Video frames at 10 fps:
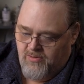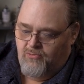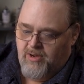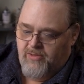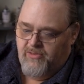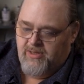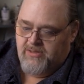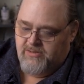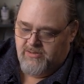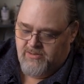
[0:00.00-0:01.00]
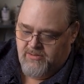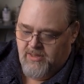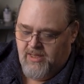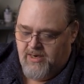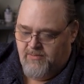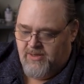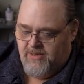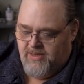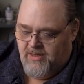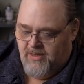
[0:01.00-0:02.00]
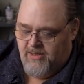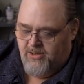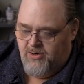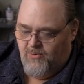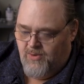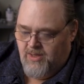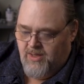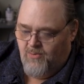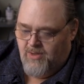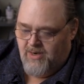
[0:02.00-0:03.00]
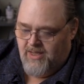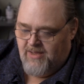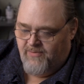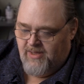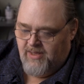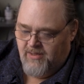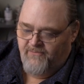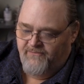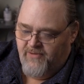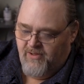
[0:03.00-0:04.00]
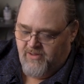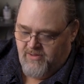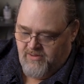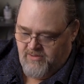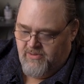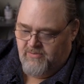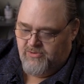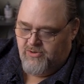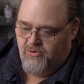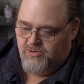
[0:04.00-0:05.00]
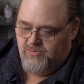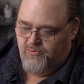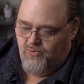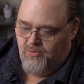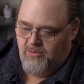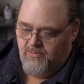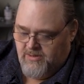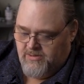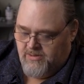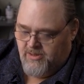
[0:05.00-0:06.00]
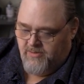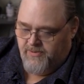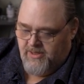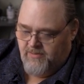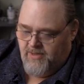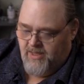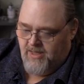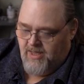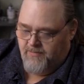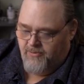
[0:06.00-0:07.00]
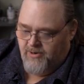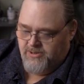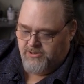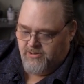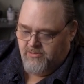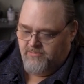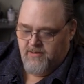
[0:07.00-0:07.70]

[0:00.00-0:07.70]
Run this. And I'm going to tell it, you know what, I want to have a func that returns a bool. This is going to be my operation.